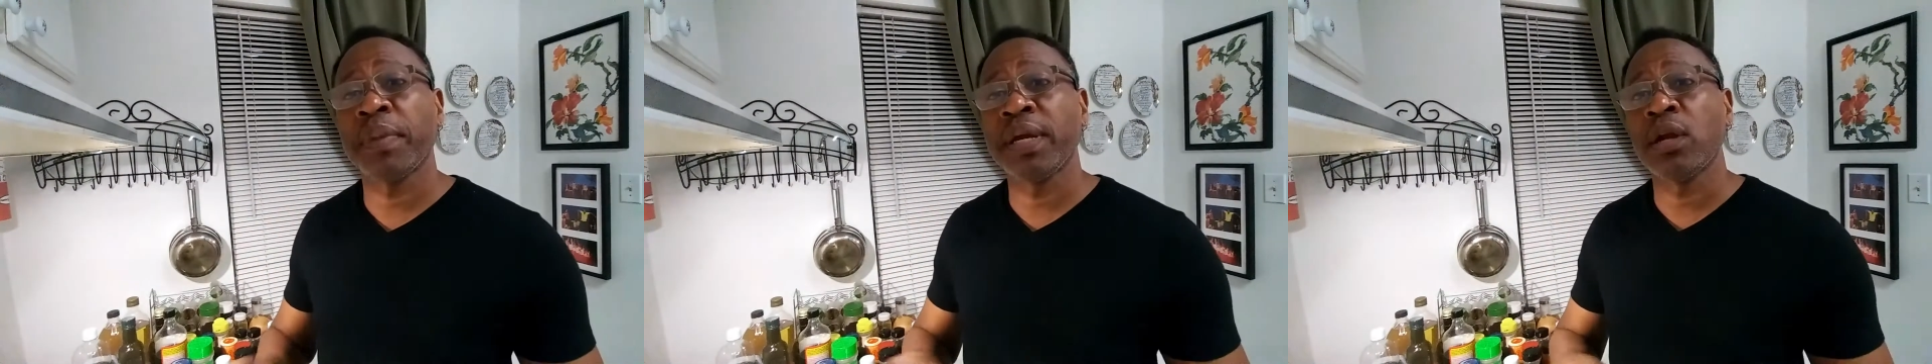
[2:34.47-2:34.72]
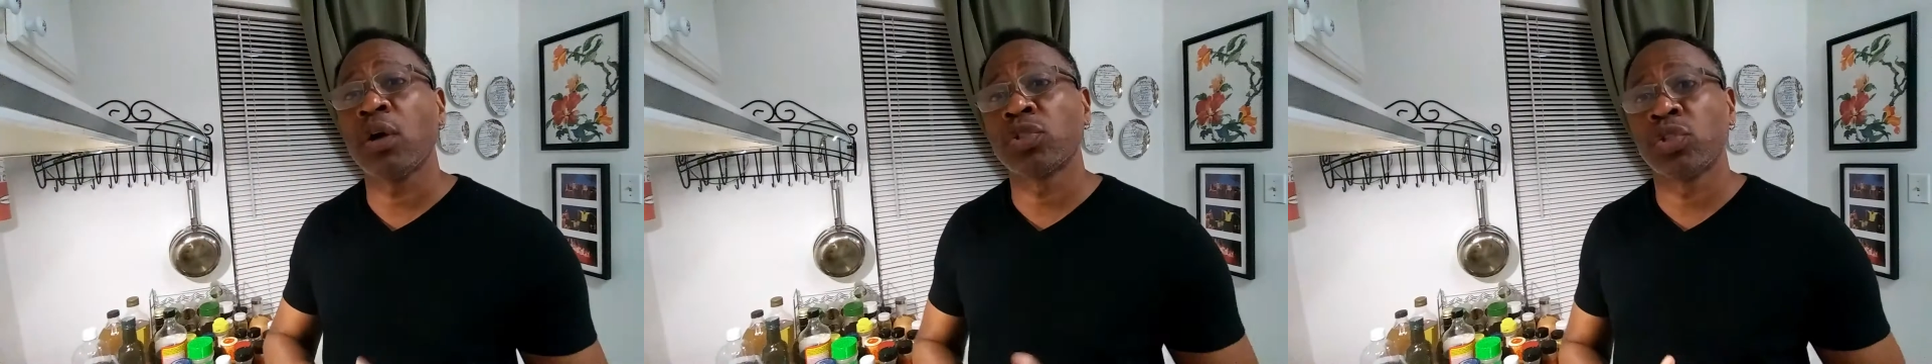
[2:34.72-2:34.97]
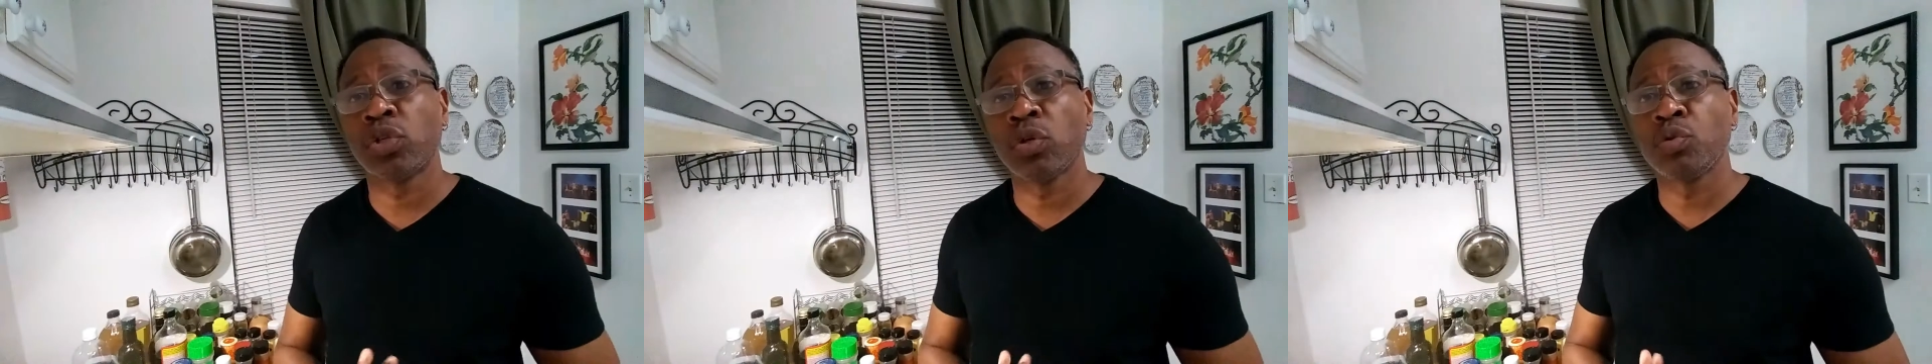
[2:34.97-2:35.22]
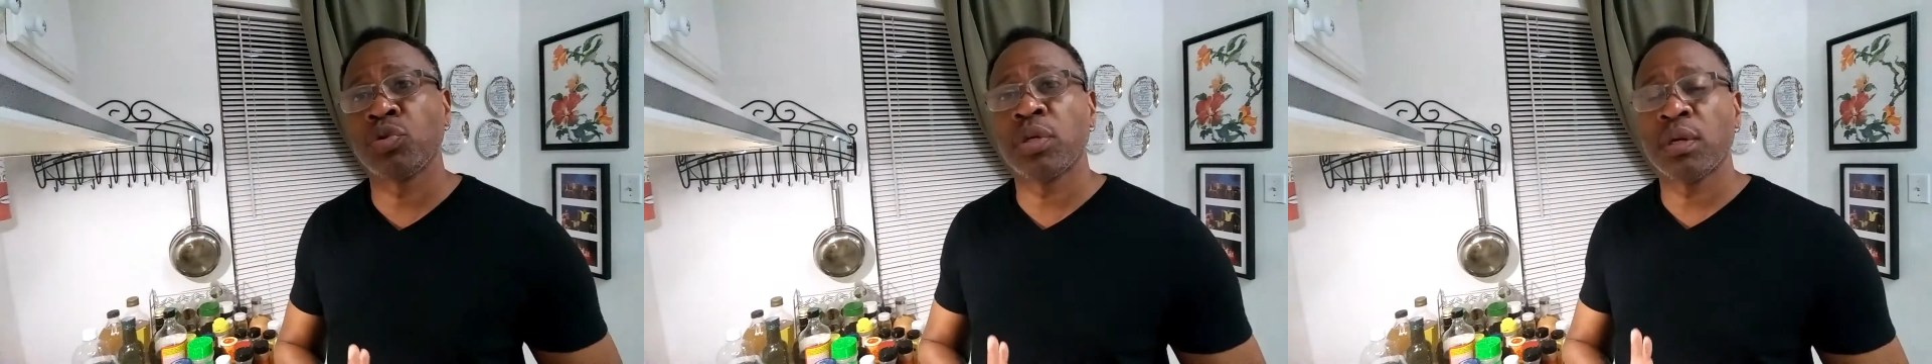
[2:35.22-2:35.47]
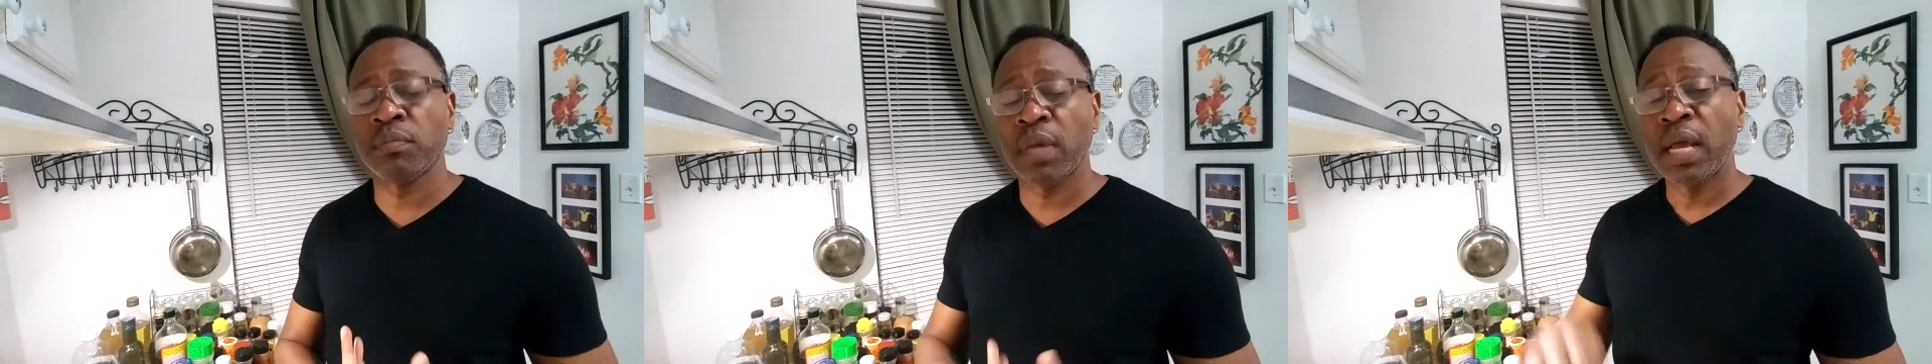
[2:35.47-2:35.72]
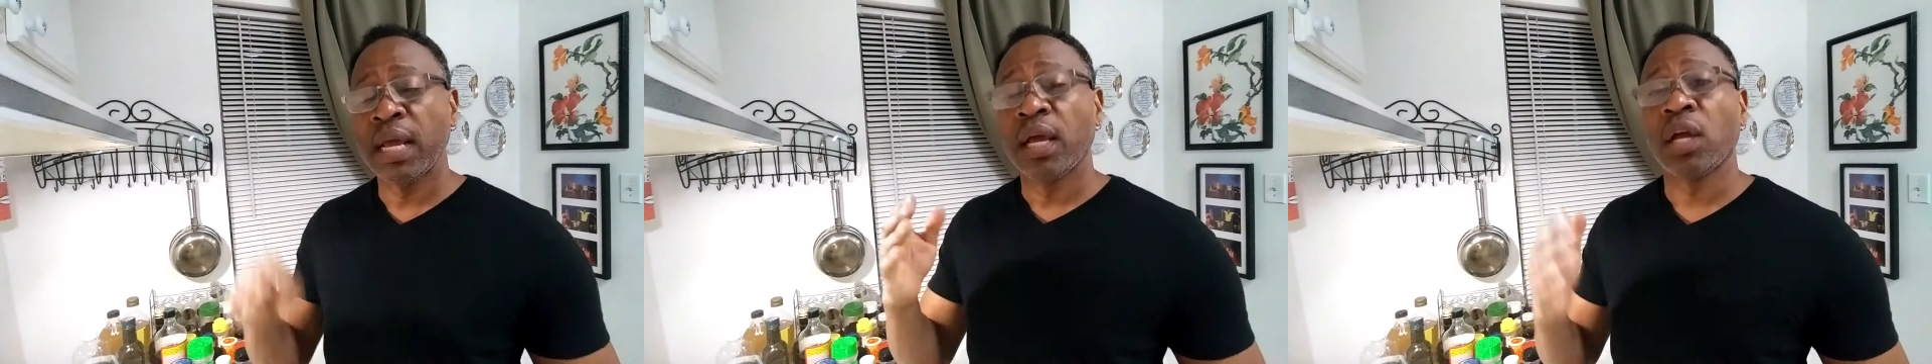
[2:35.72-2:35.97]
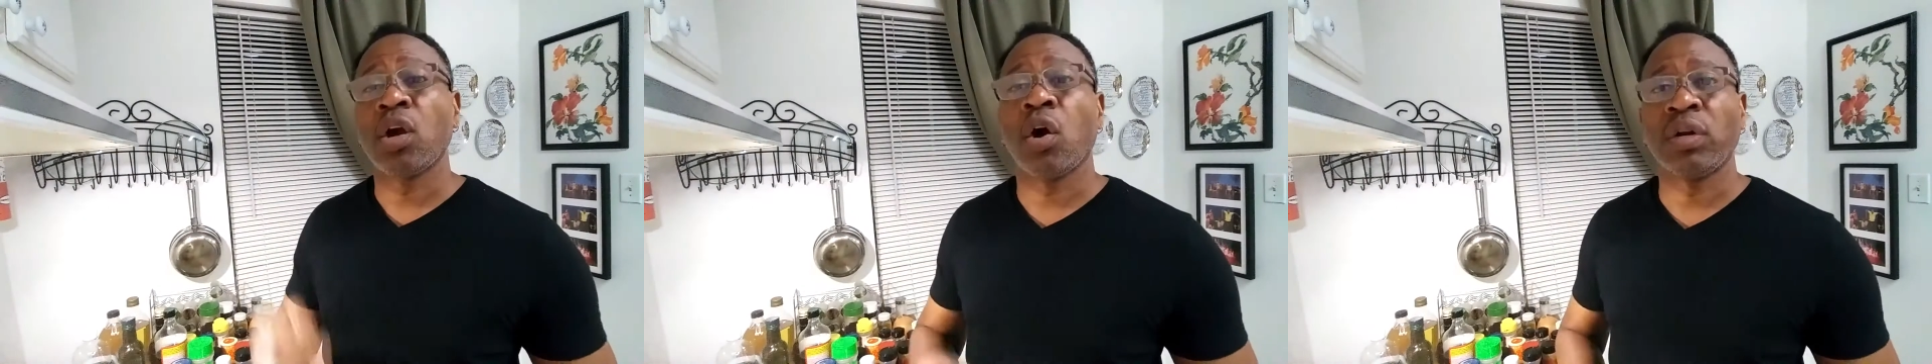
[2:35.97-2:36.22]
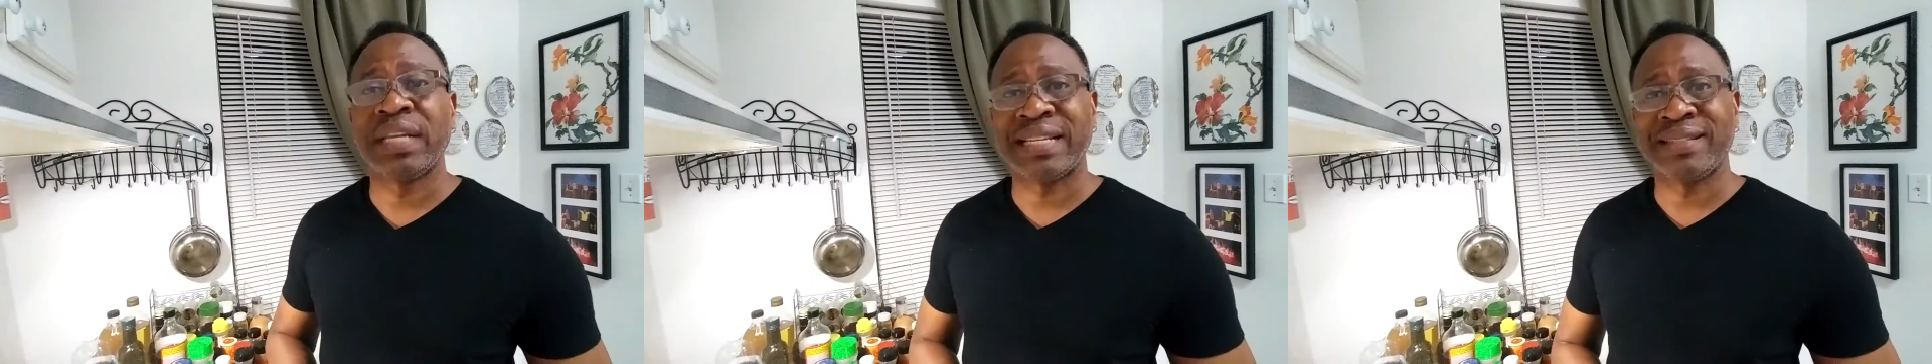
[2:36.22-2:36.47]
and also some
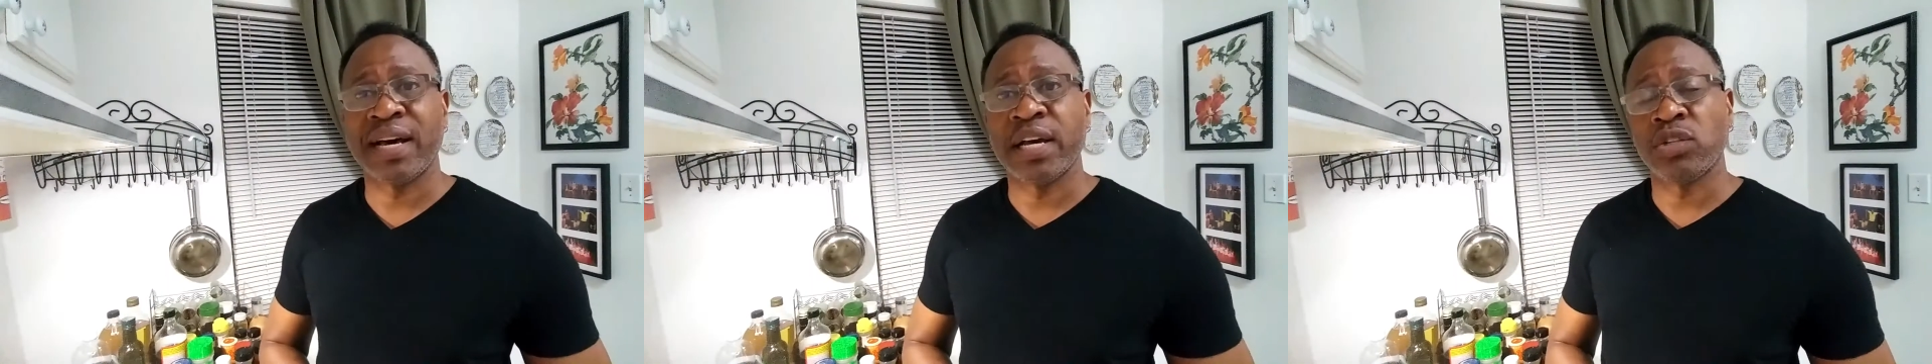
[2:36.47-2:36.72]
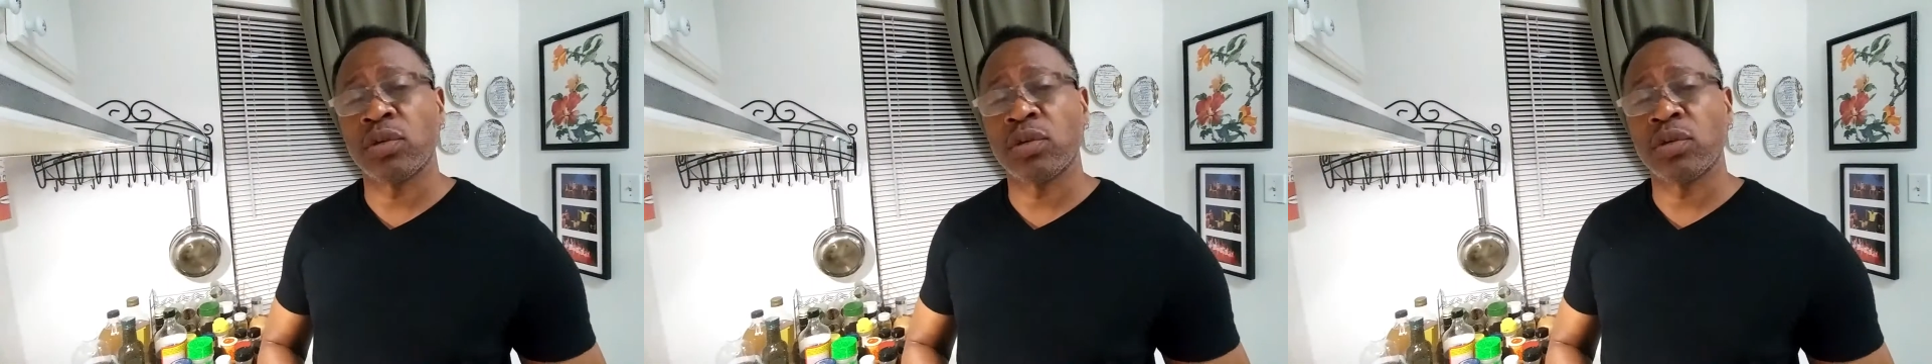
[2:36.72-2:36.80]
garlic diced.